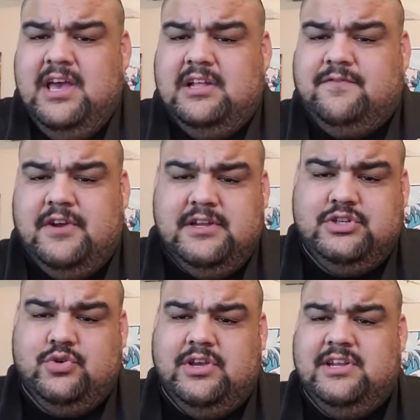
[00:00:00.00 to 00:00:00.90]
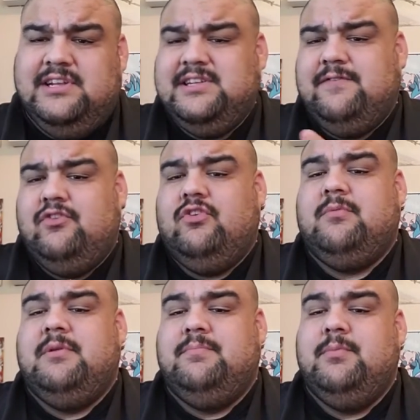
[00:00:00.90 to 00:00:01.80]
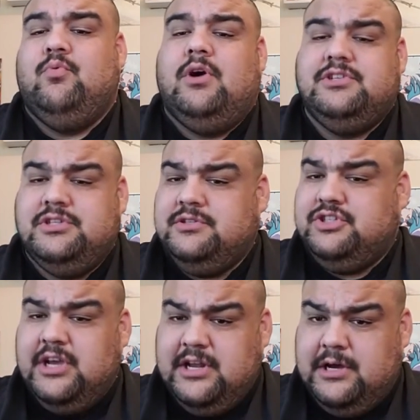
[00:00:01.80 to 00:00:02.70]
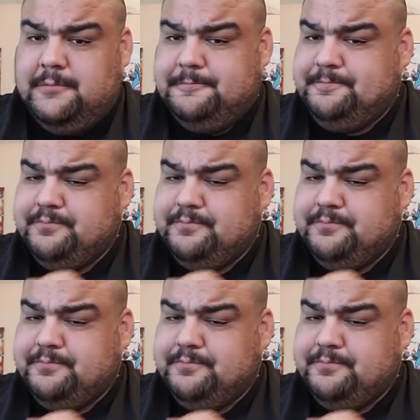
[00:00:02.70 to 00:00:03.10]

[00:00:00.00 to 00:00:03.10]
It's very intriguing. I definitely recommend people watch it, check it out.